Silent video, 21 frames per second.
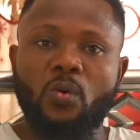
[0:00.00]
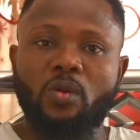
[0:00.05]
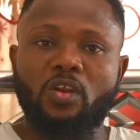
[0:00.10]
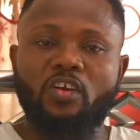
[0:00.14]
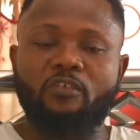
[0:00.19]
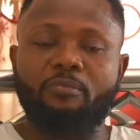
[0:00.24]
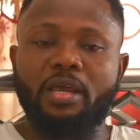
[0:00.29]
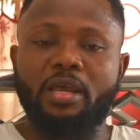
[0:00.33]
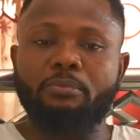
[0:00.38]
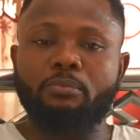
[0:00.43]
One
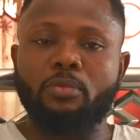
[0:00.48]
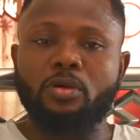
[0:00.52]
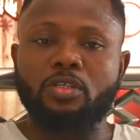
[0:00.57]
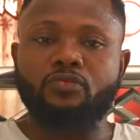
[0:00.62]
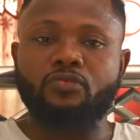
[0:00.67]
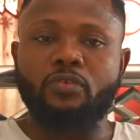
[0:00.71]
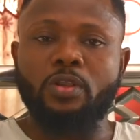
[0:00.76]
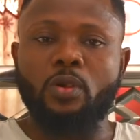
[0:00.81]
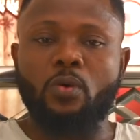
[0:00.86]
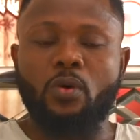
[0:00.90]
of my
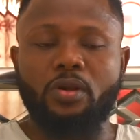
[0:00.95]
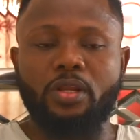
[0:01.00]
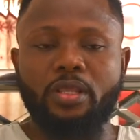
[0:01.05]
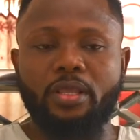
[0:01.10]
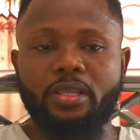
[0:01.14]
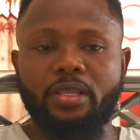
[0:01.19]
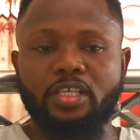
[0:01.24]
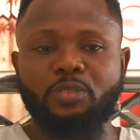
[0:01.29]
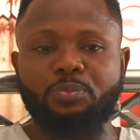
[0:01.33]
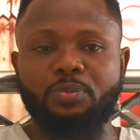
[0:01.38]
most
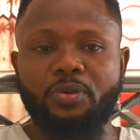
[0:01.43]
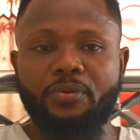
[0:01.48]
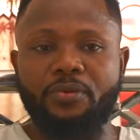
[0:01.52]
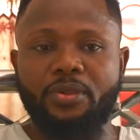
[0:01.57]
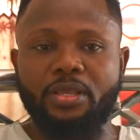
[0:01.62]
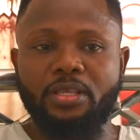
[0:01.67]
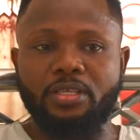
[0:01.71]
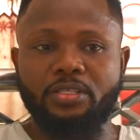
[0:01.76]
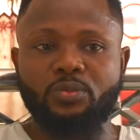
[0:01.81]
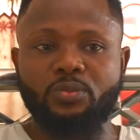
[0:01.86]
rewarding
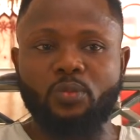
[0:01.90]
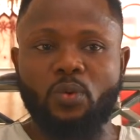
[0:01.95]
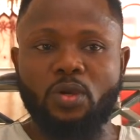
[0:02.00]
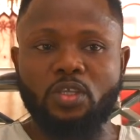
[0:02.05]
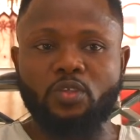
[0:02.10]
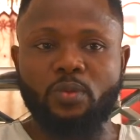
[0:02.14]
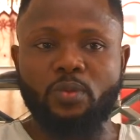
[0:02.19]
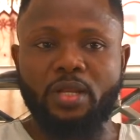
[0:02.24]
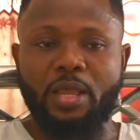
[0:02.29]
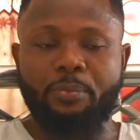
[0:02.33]
experiences
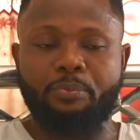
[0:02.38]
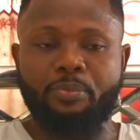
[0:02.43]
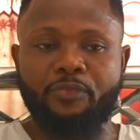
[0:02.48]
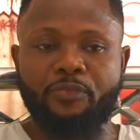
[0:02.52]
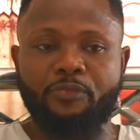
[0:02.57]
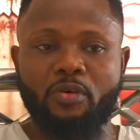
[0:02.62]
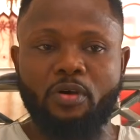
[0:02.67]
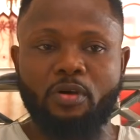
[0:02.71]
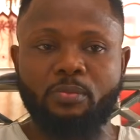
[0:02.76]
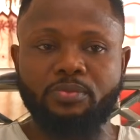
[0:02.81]
was when I
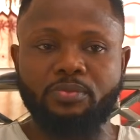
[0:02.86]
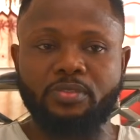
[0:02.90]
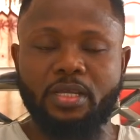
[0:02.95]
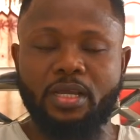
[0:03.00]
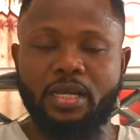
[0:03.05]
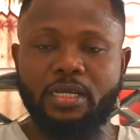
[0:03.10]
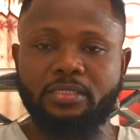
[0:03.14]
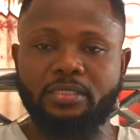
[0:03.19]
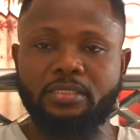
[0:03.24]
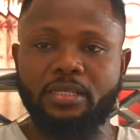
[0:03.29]
performed
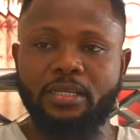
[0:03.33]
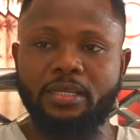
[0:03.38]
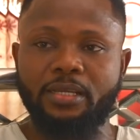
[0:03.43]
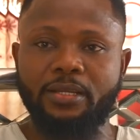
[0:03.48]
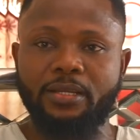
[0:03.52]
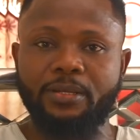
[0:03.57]
at